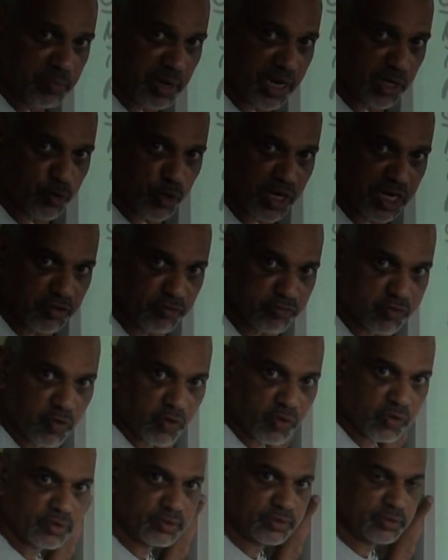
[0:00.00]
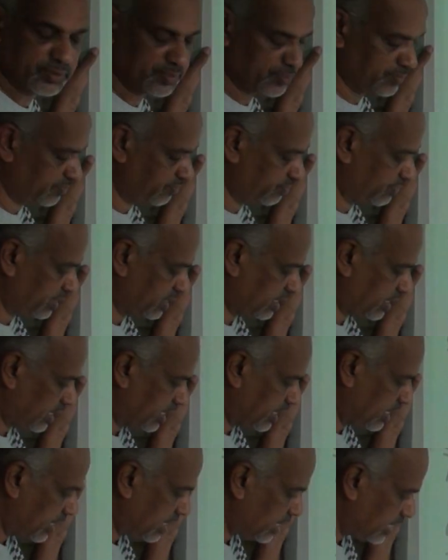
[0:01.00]
by 24.
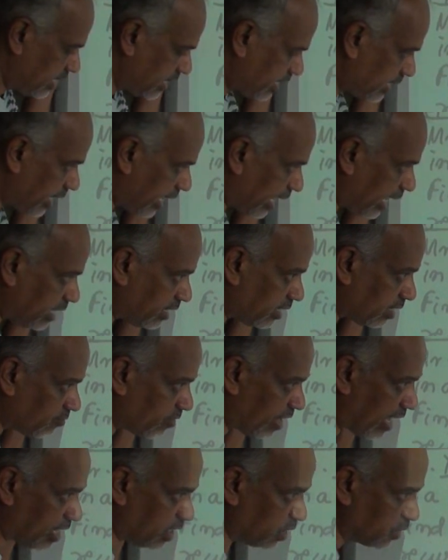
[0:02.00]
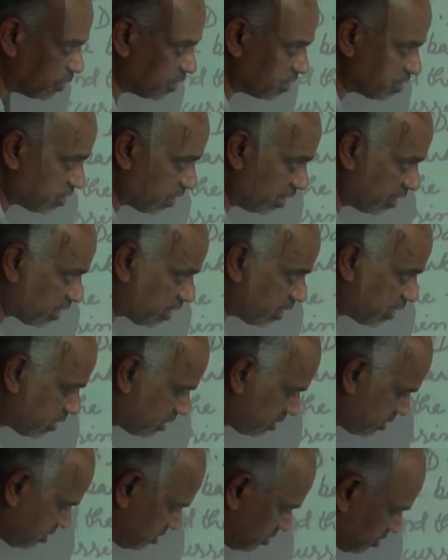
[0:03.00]
N value is 30,